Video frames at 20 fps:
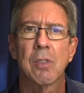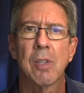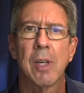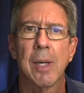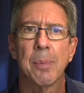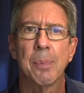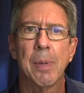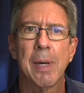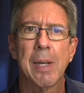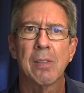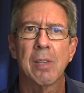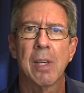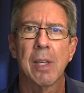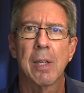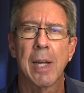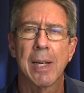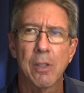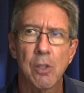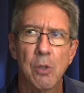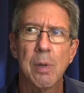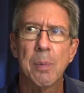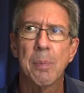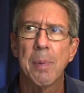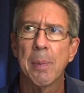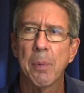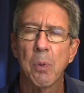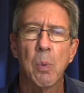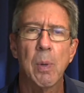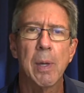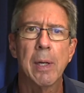But he said, I do
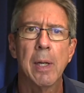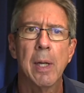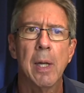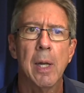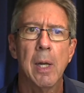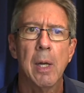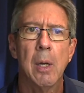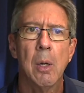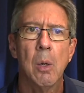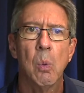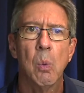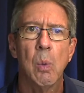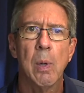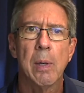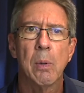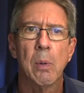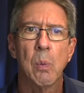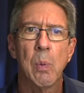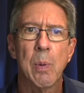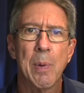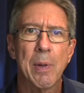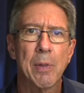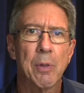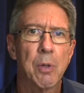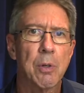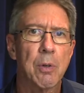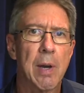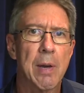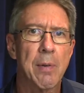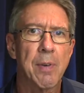remember when we went through
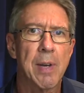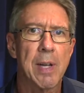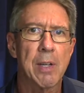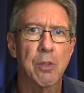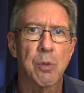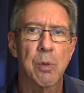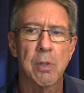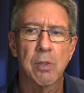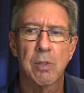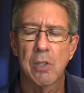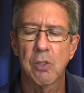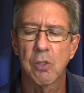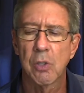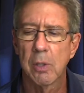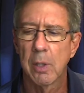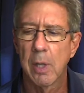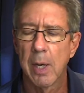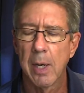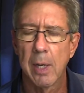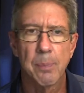the great financial recession.